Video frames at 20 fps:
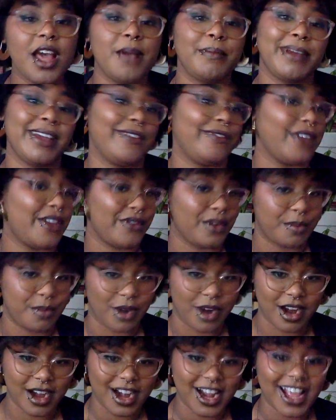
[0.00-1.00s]
My favorite
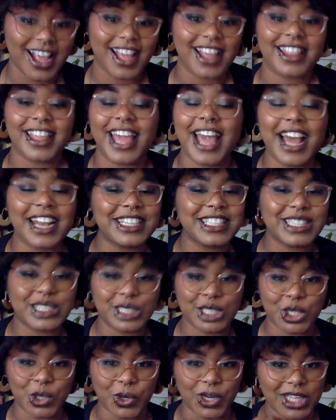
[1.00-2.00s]
part, they had a
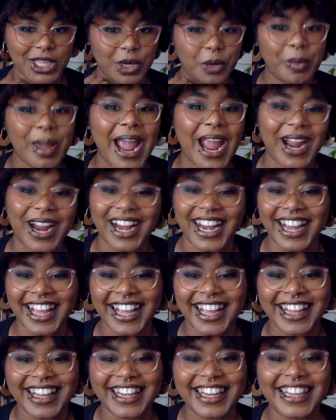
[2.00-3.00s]
short little parody
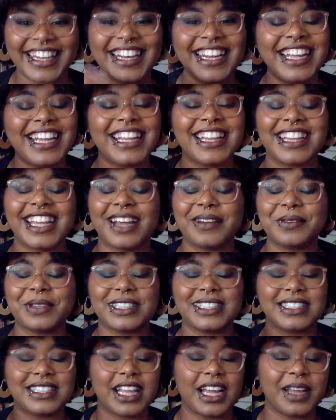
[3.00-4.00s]
in it that
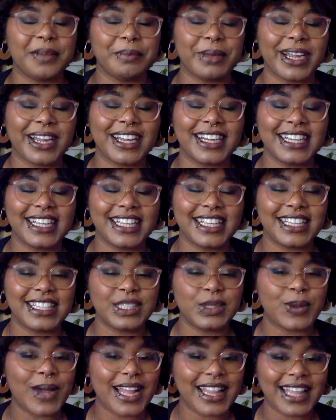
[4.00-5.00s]
was parodying
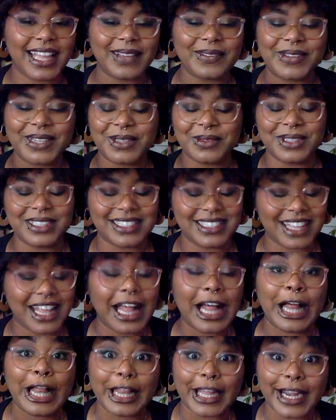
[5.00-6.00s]
Twilight, which was
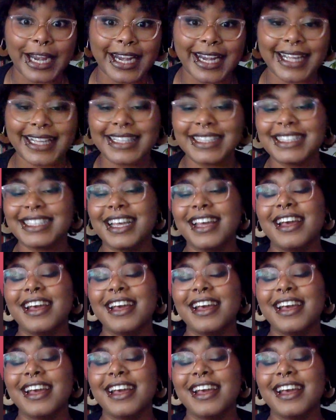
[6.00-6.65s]
hilarious.